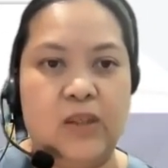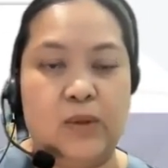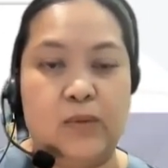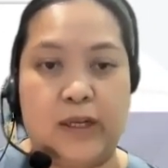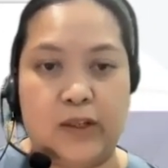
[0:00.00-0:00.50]

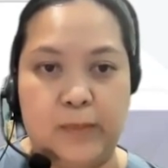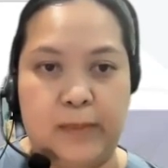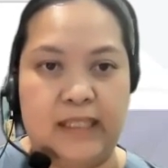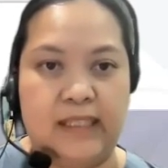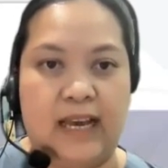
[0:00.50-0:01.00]
will
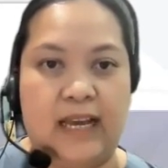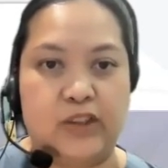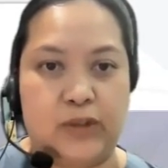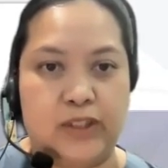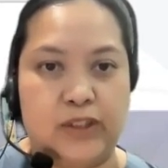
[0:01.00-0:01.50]
recommend
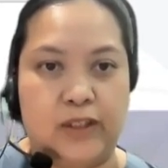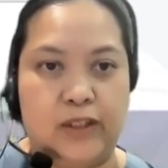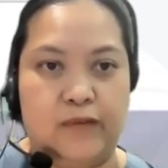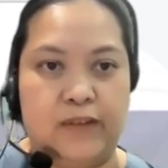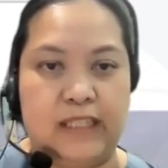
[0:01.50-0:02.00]

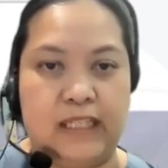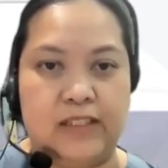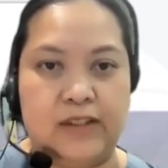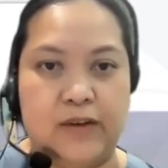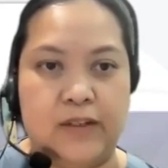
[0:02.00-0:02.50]
hydration of at
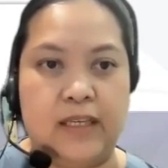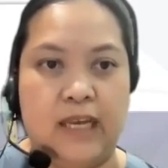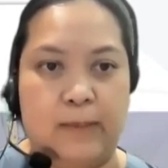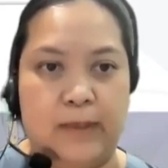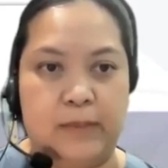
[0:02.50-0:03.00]
least 30
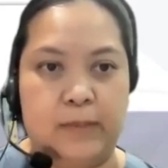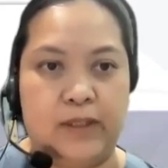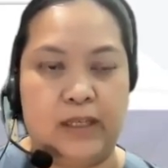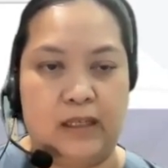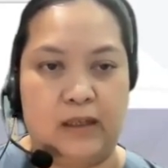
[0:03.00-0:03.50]
ml per
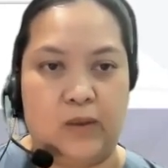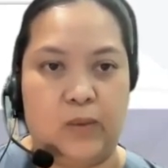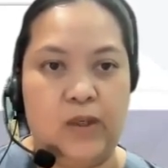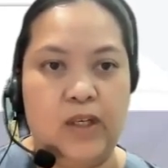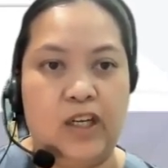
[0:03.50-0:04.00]

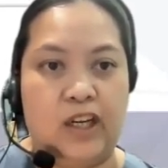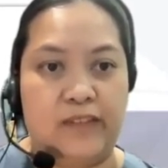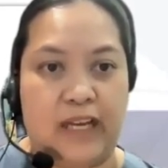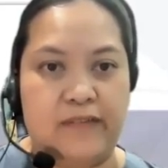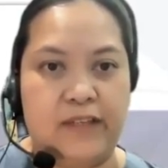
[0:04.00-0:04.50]
kilo
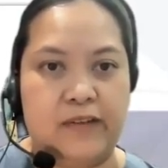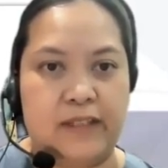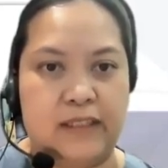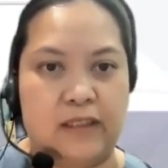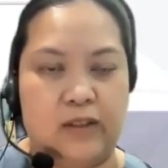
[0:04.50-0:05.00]
of IV
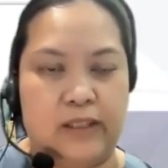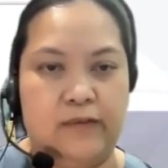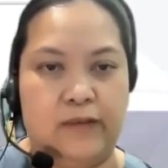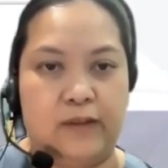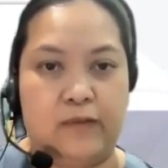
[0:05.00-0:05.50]
crystalloid
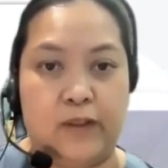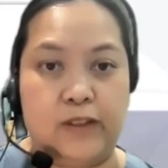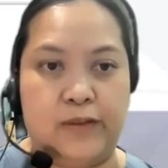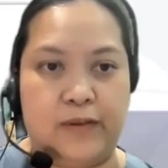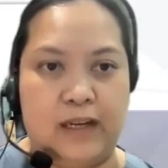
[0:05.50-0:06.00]
for the
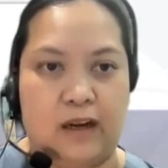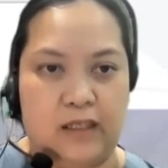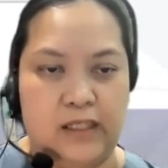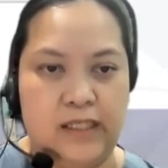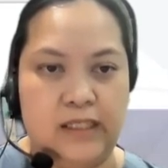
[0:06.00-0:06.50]
first 3
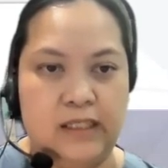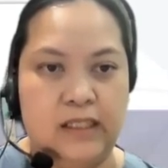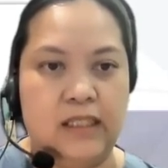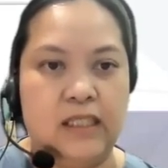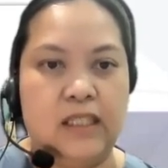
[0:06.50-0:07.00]
hours,
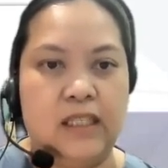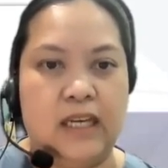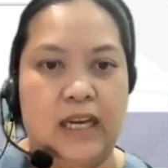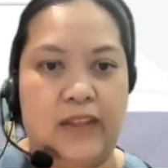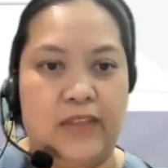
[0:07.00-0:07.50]

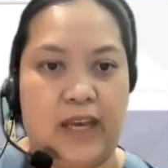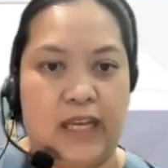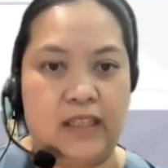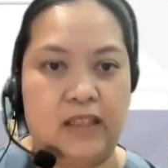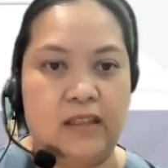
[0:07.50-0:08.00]
and
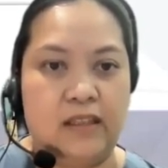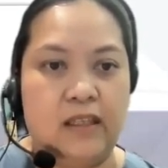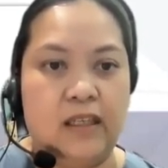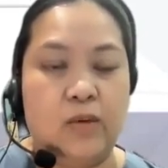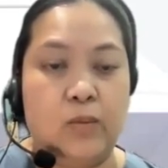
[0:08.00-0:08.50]
that
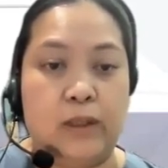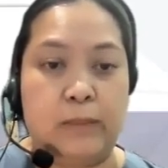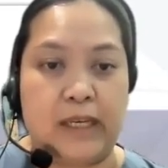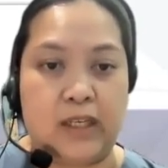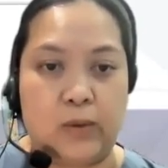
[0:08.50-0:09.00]
we
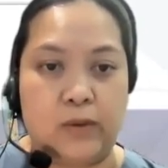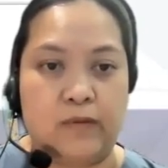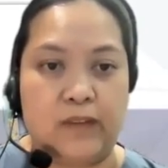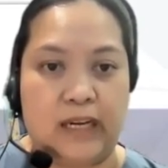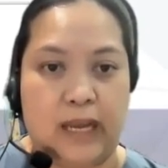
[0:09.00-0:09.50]
make use
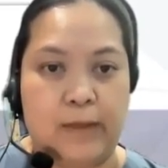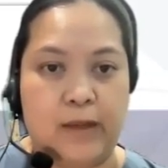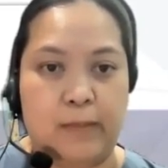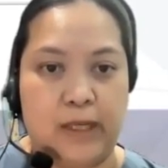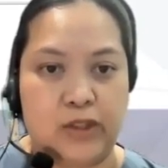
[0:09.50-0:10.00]
of
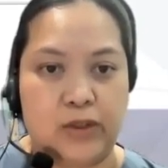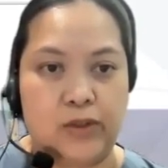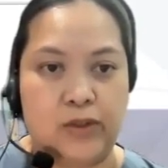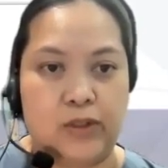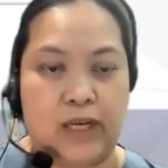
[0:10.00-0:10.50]
dynamic
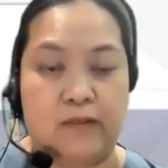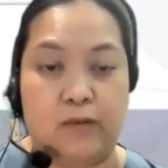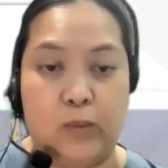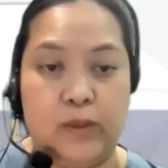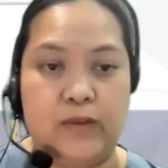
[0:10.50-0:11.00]
measures to guide
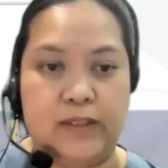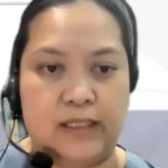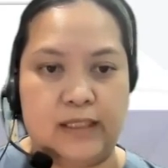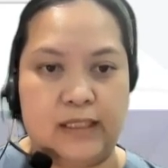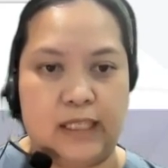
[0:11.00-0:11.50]
fluid
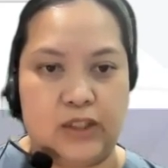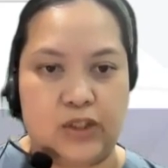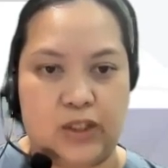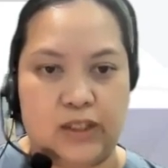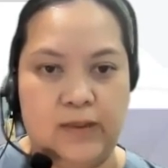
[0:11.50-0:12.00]

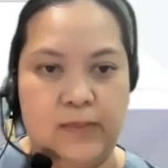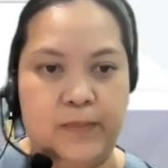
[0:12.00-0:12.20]
resuscitation,